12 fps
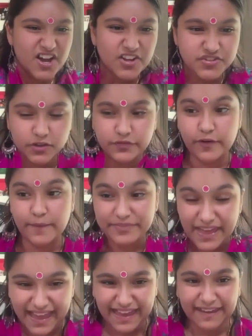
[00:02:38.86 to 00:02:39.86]
So from
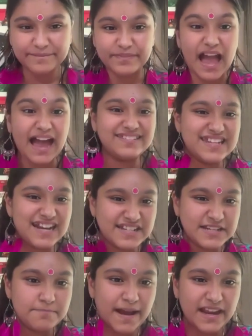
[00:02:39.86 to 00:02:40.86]
there, I
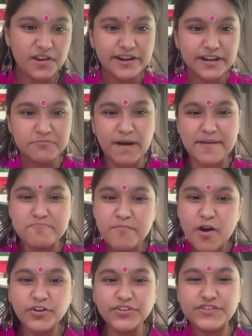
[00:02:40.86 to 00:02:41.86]
started by learning my
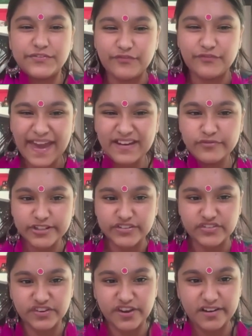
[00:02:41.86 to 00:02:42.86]
most favorite
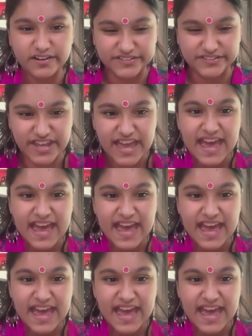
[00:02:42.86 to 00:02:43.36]
songs,